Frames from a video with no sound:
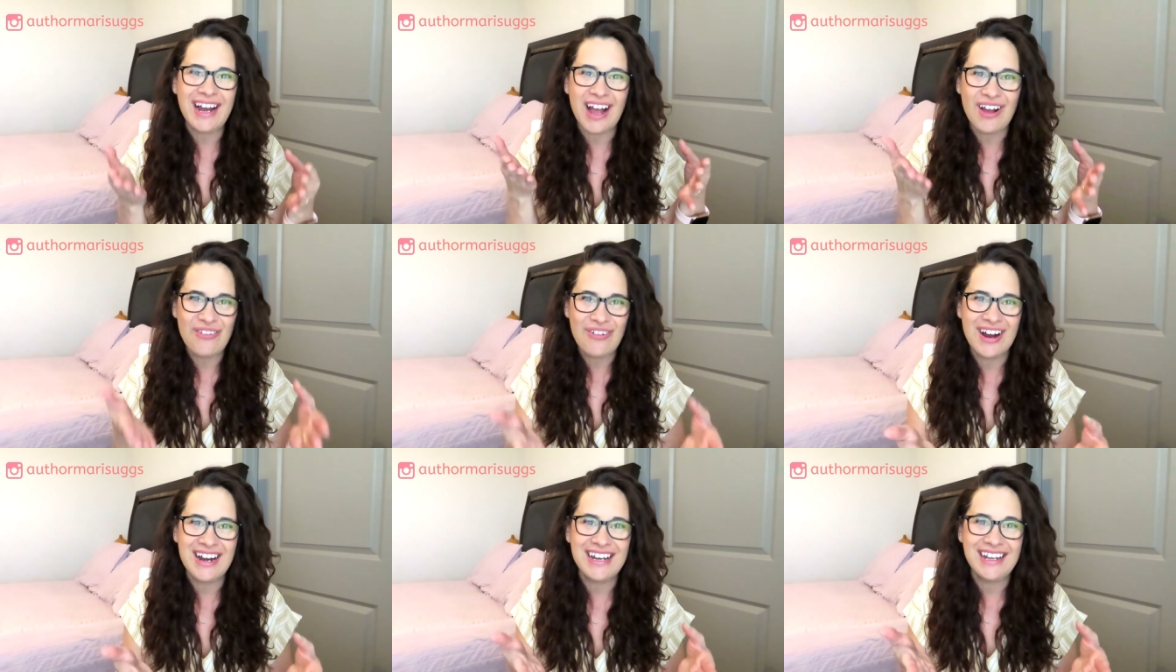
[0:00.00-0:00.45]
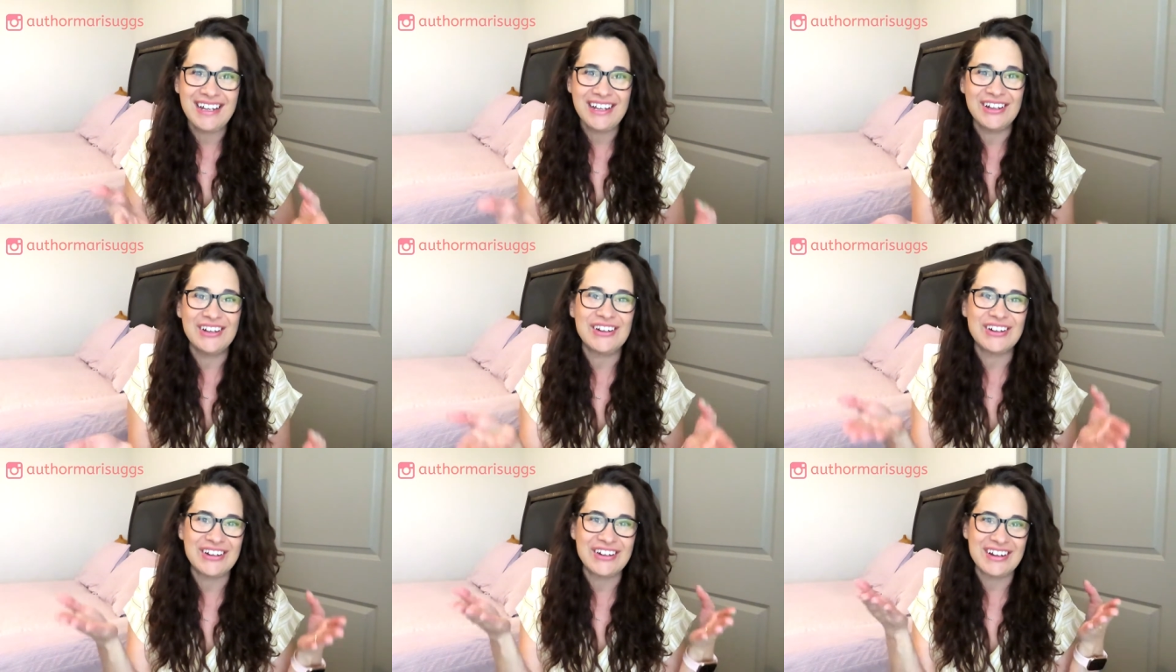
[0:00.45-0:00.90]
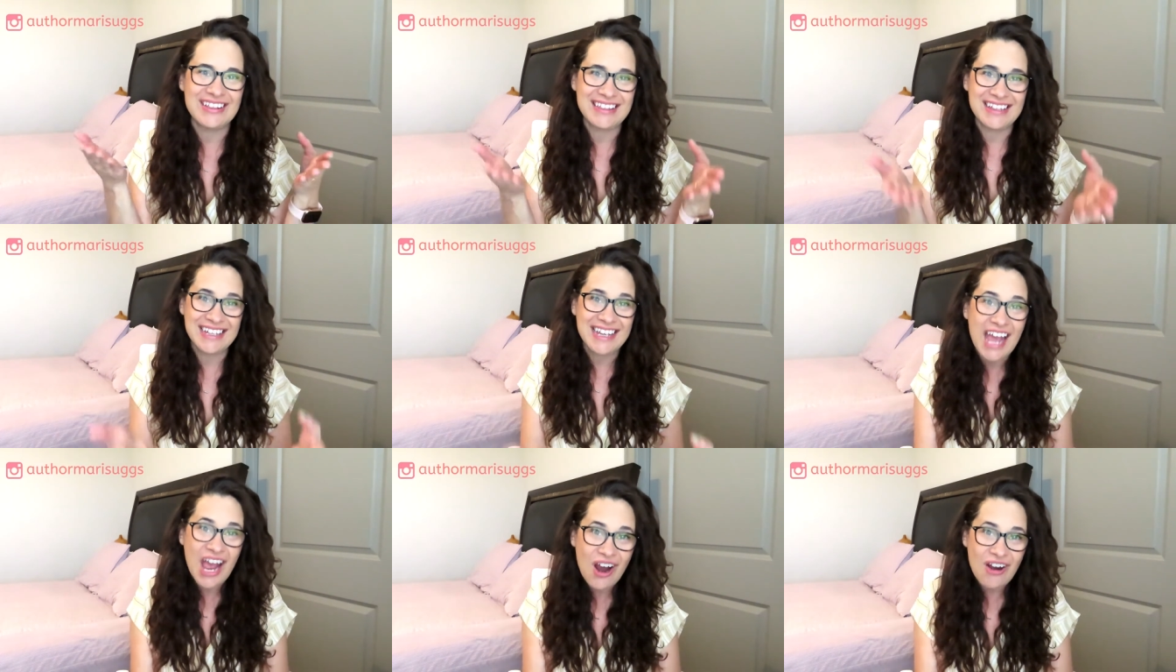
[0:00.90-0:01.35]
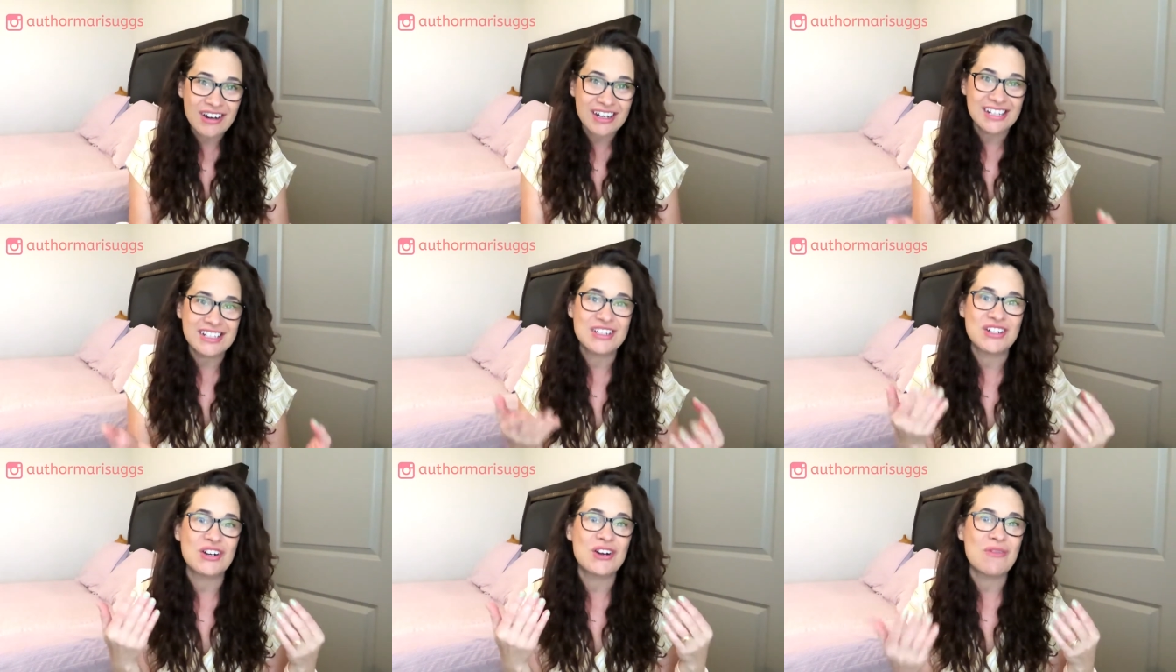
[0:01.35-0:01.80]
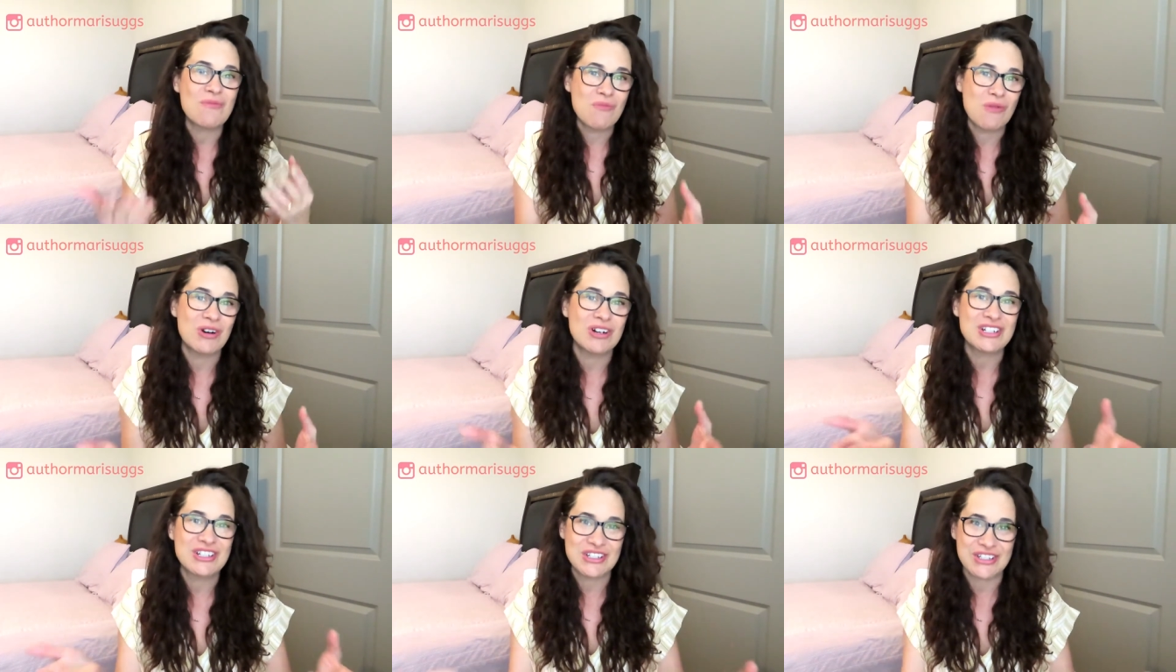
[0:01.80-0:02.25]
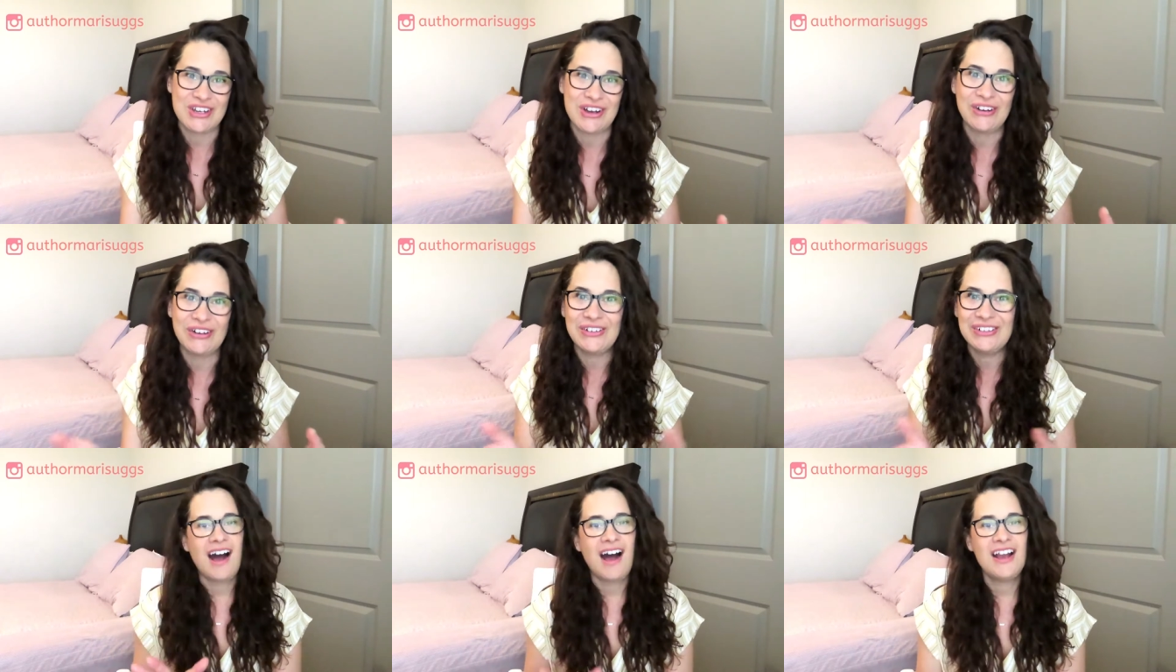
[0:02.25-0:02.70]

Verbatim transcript: I want to hear the character more so.